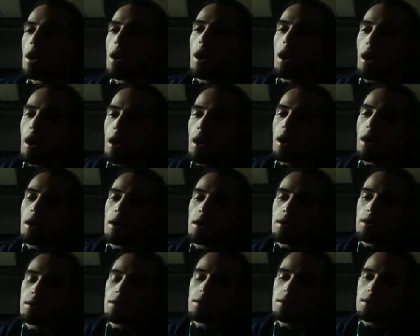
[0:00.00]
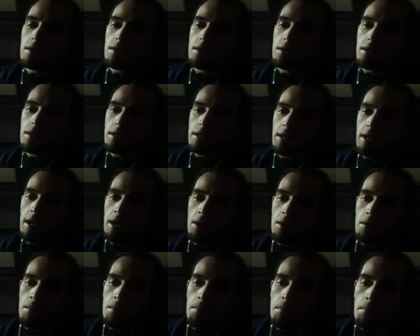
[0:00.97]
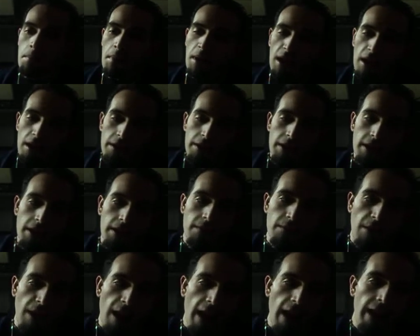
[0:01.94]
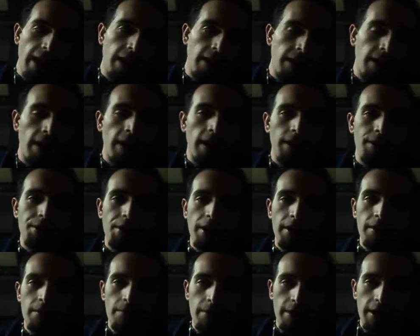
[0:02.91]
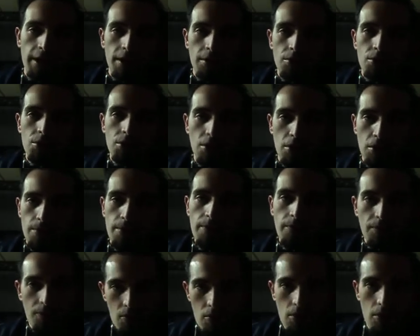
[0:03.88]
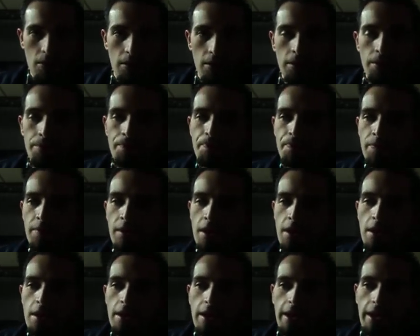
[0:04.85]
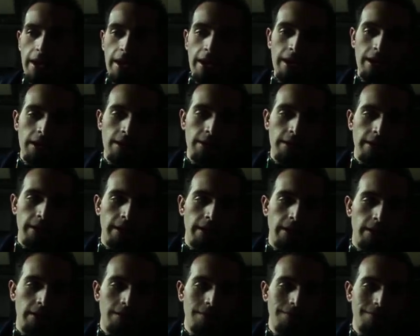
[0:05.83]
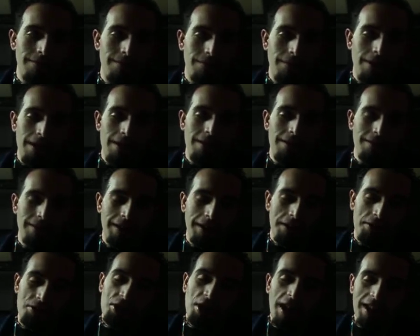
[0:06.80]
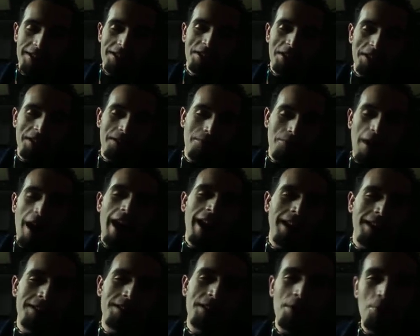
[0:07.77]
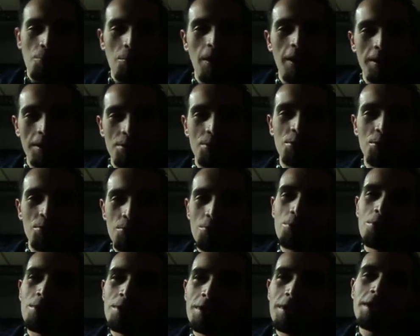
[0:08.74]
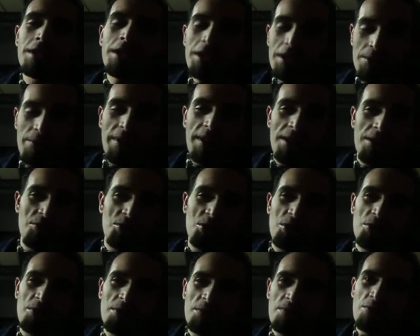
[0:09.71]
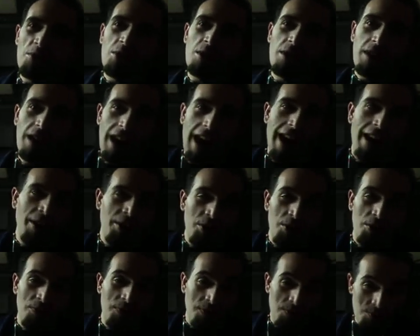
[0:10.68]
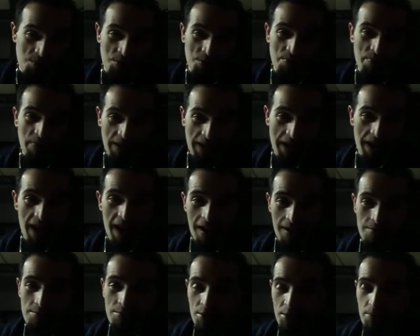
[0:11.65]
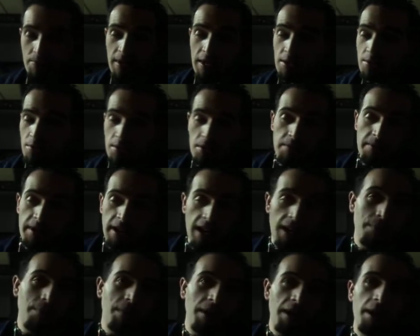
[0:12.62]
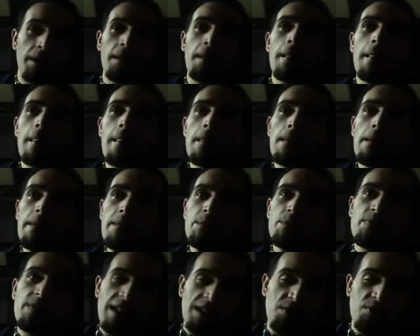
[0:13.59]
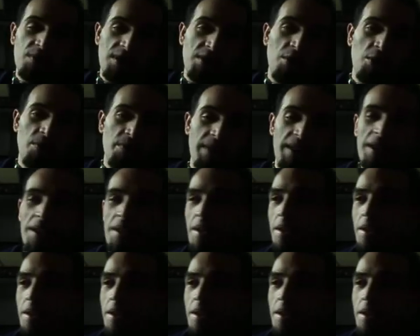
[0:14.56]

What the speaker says: Uh, Now, Marty and Ryan had done a radio show before, and now John said that Ryan didn't want to do the radio show anymore. I don't know if he was just picking on him and just messing with him or not, but that's what he told me.